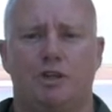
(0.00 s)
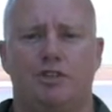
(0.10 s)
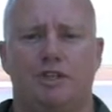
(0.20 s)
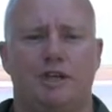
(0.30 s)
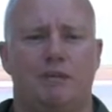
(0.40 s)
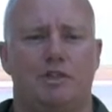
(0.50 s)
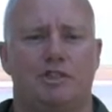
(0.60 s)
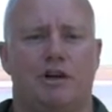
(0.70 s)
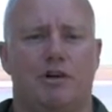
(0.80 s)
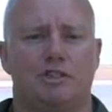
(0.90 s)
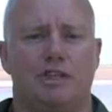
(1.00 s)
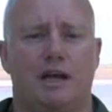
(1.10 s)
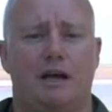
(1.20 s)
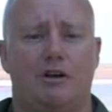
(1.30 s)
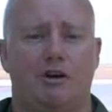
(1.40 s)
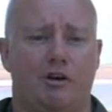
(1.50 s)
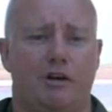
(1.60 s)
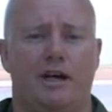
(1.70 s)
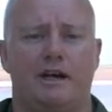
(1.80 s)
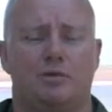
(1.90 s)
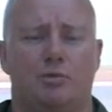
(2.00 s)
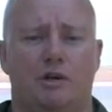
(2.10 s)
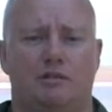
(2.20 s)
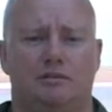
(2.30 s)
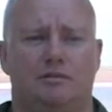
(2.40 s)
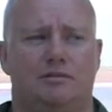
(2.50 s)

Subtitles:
surface-to-air missiles on it as well.